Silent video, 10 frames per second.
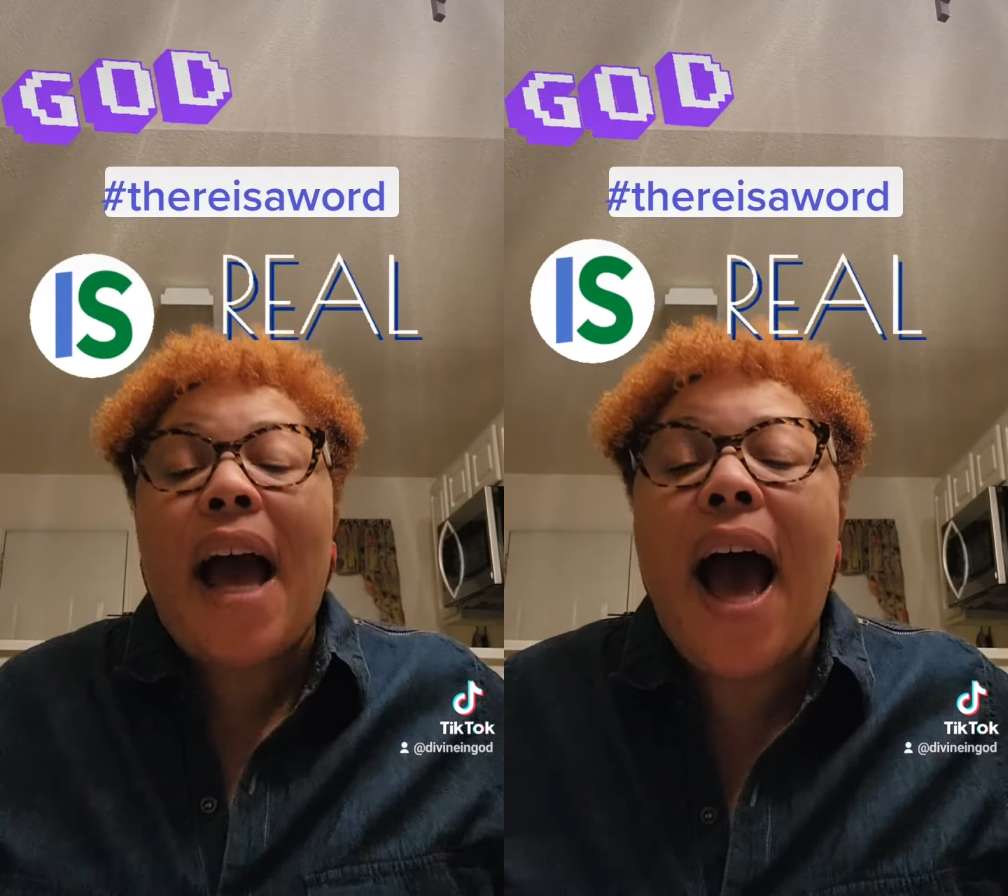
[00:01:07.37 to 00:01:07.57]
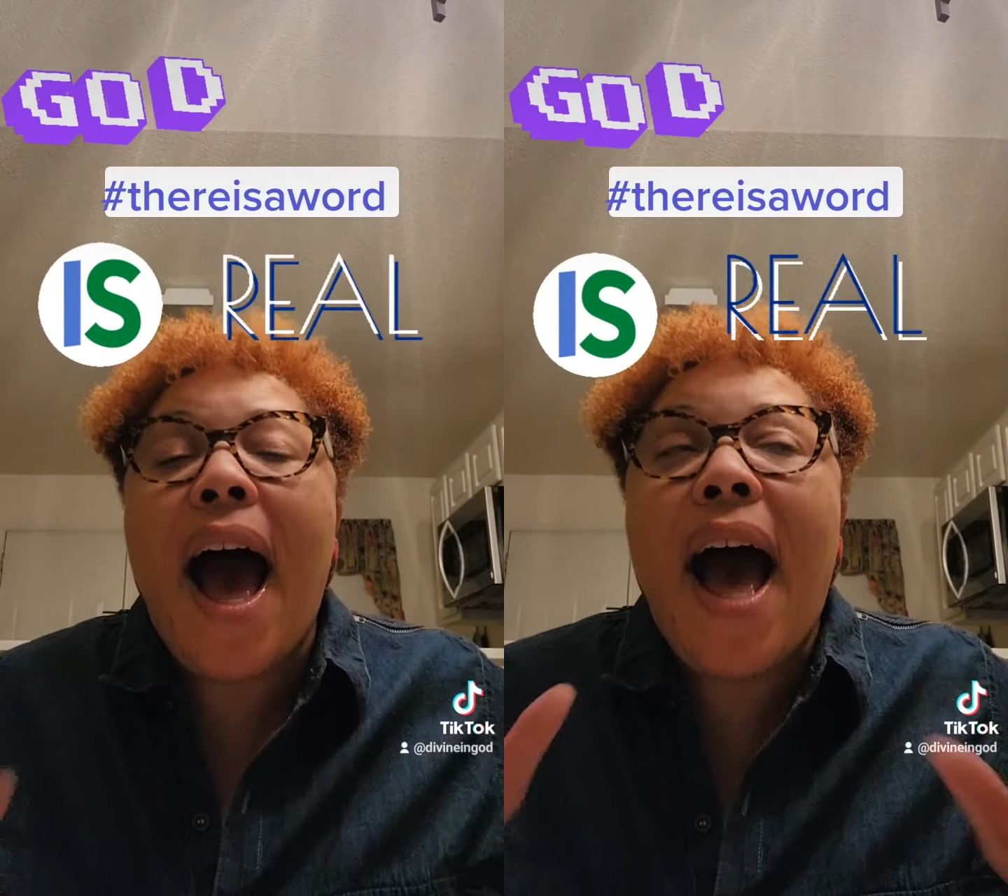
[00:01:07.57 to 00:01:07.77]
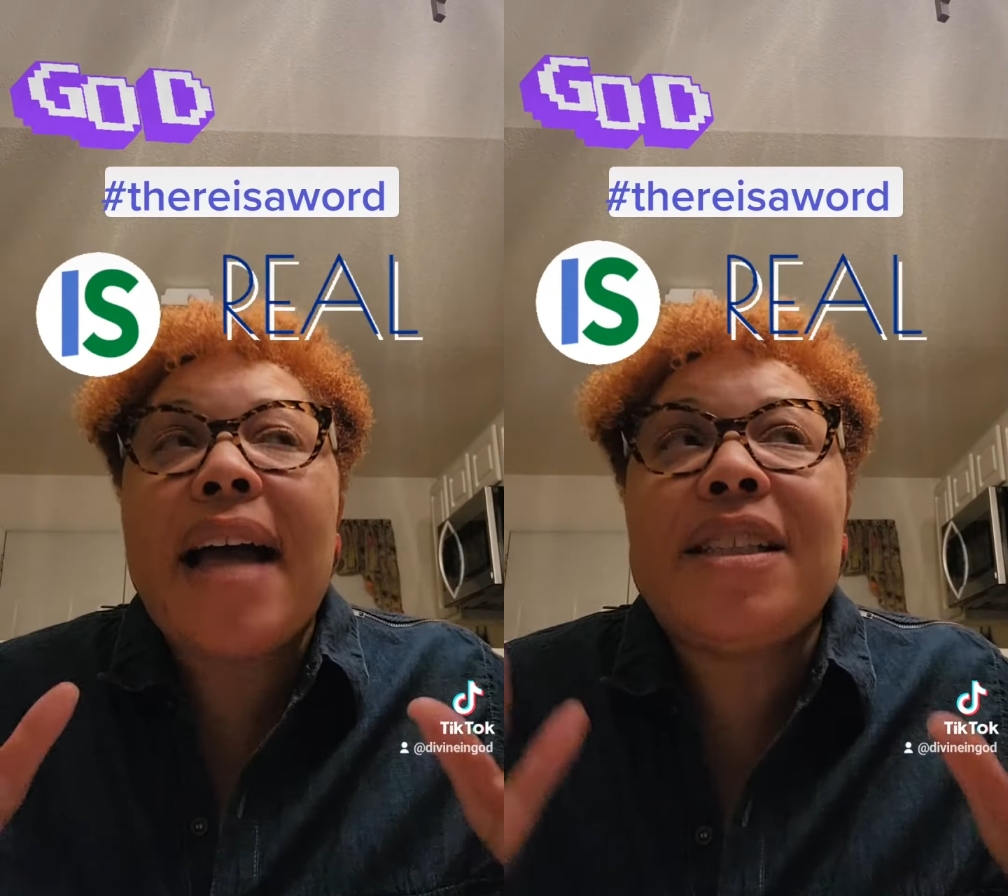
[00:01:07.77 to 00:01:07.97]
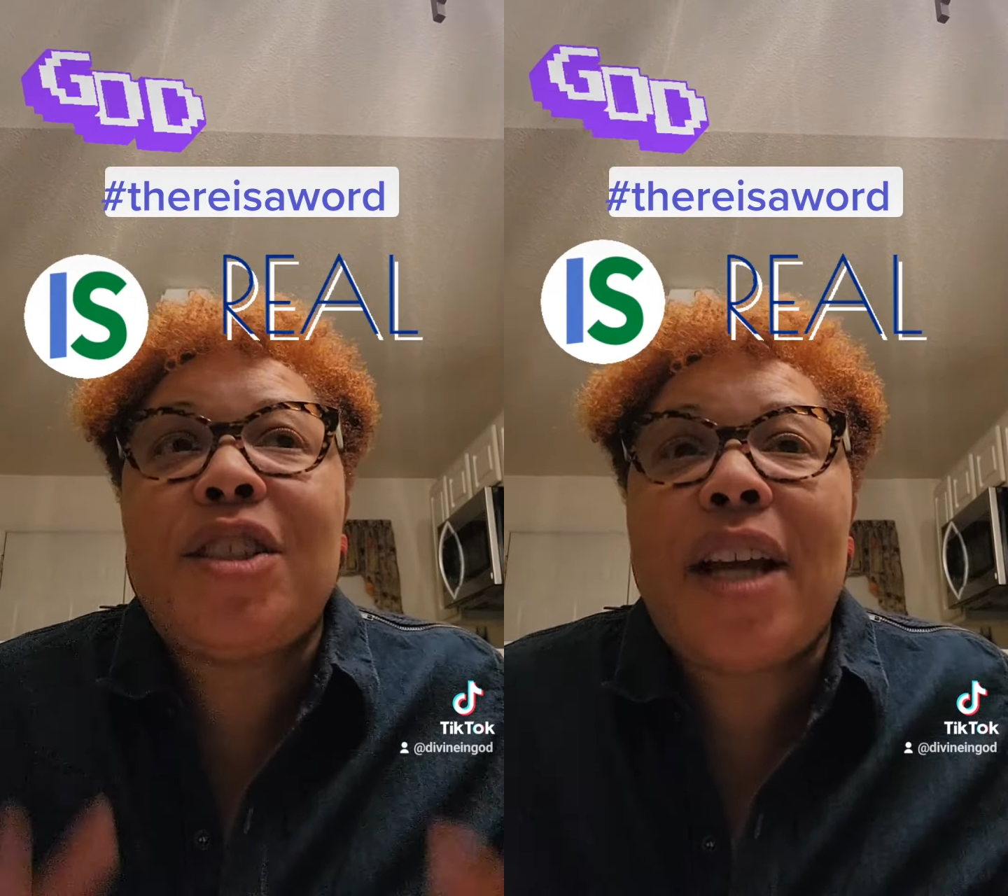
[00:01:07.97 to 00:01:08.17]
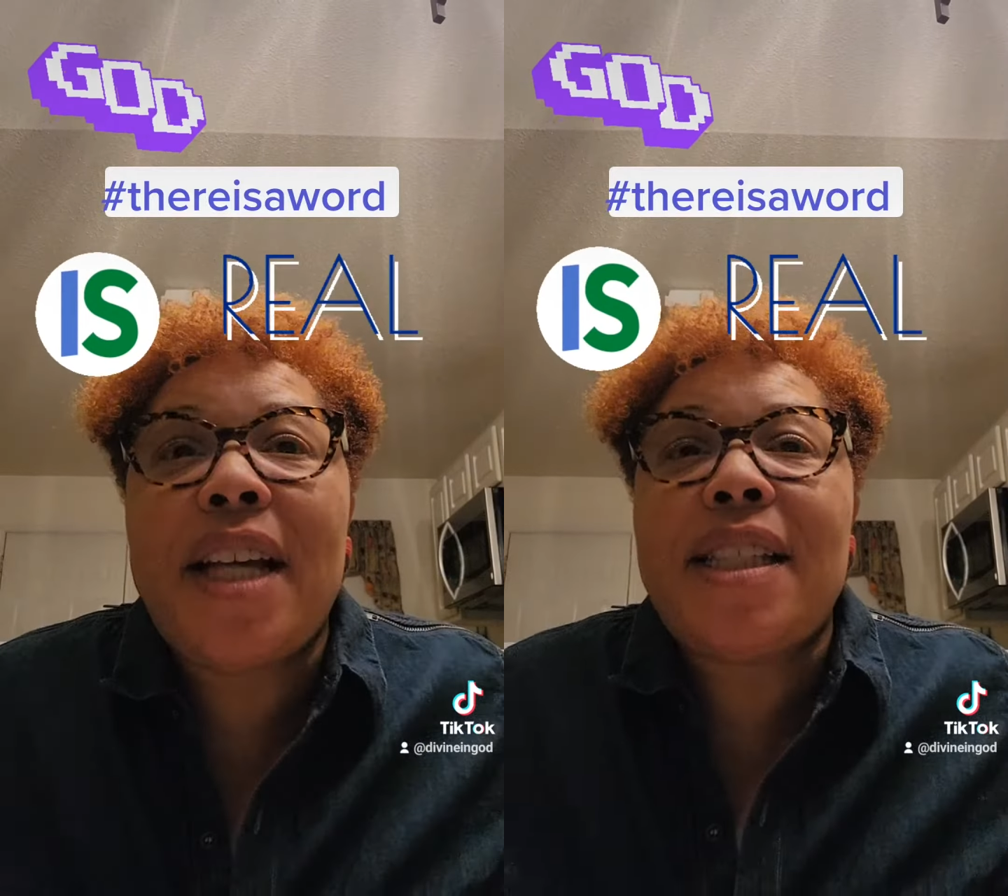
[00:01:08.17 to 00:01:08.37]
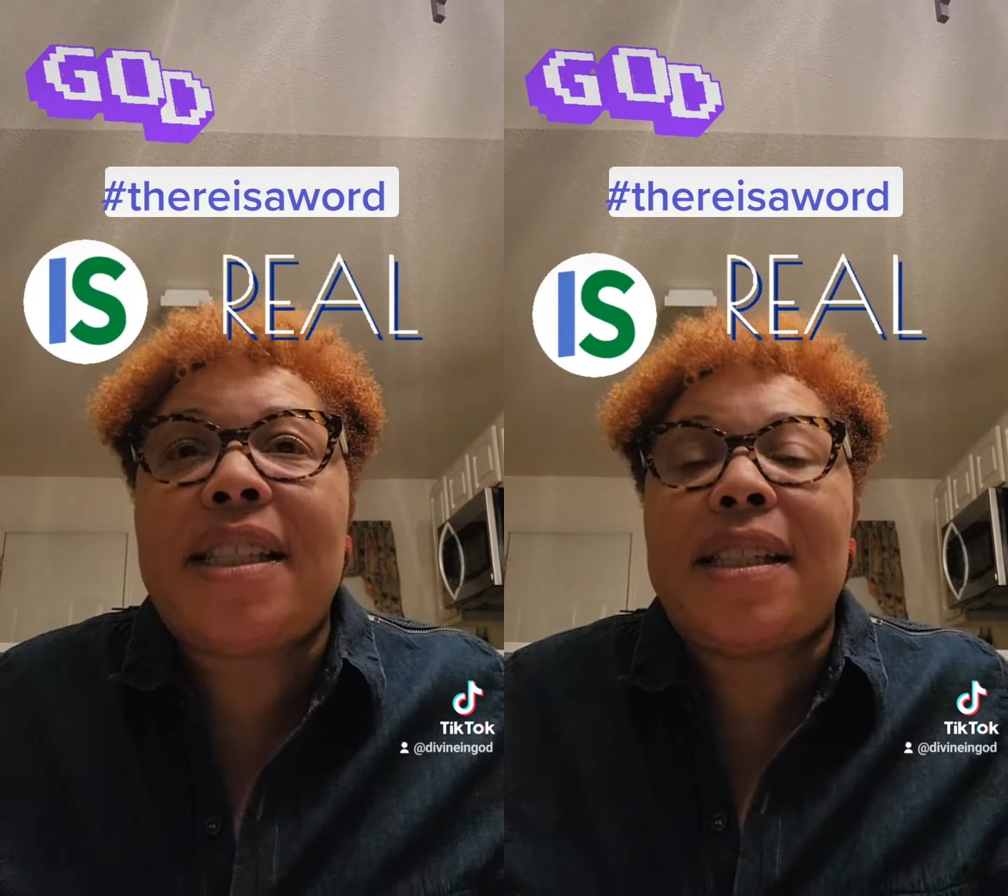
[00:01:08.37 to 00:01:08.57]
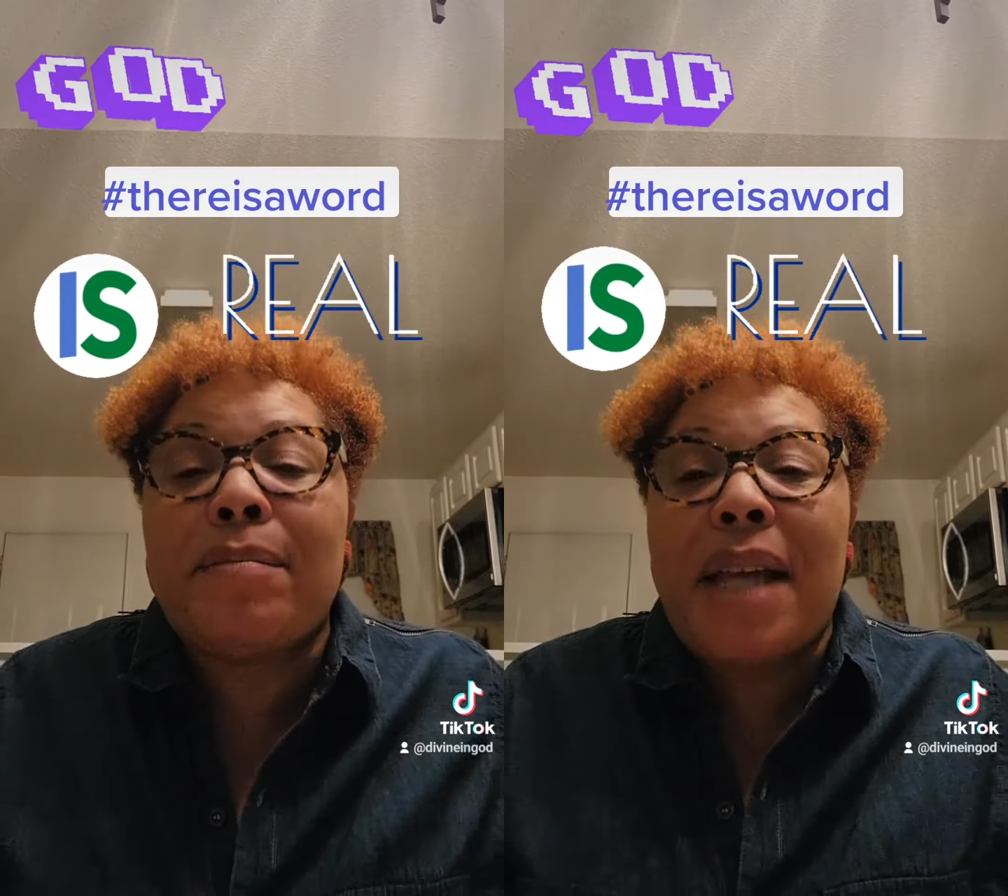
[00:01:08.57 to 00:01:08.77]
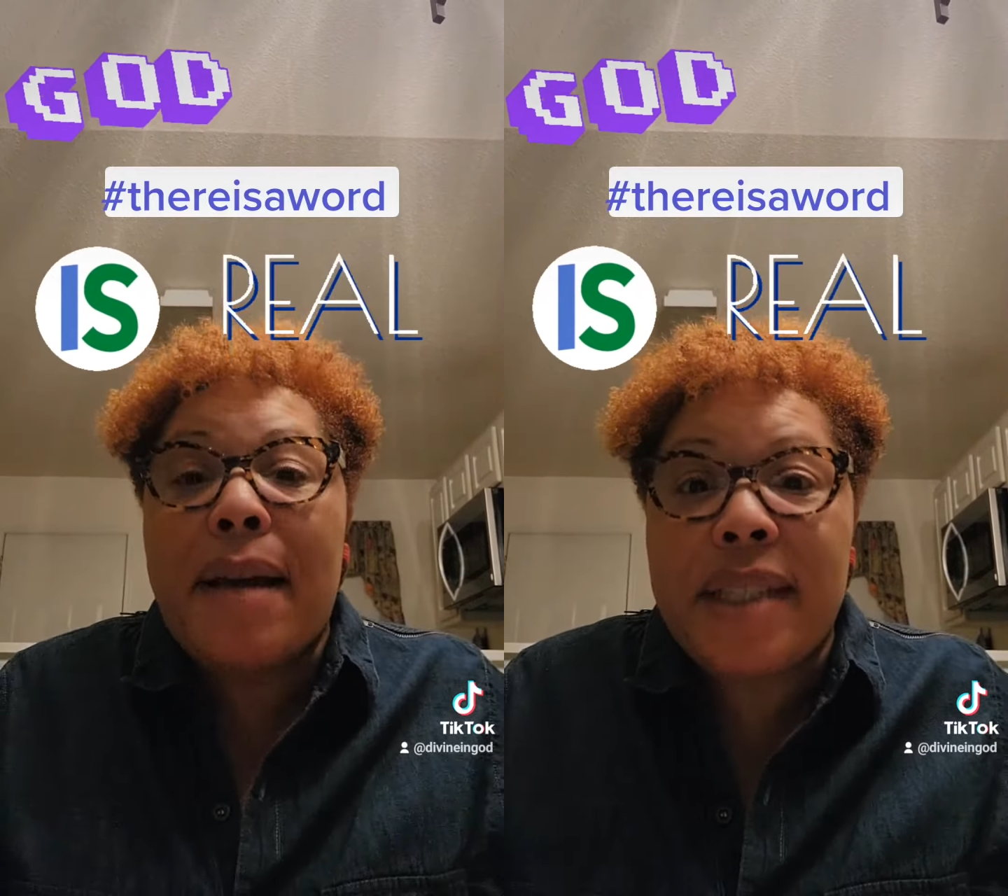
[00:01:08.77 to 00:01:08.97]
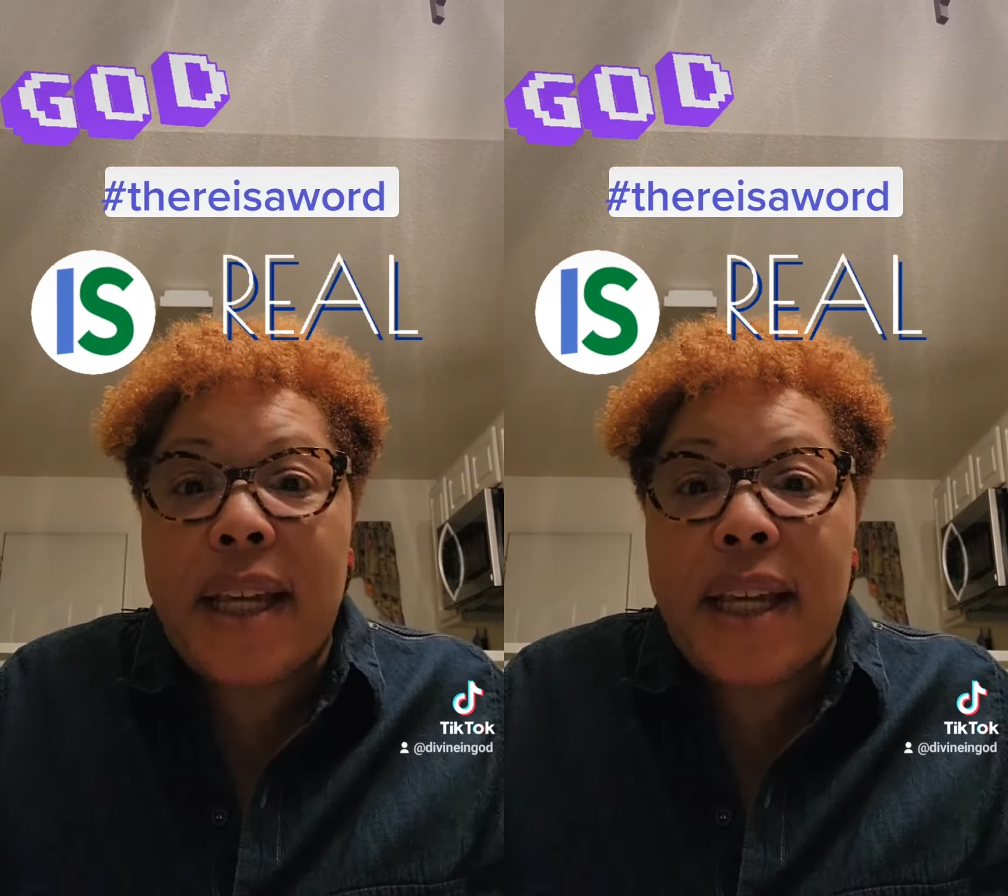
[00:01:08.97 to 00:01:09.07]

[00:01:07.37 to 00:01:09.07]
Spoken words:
I just sometimes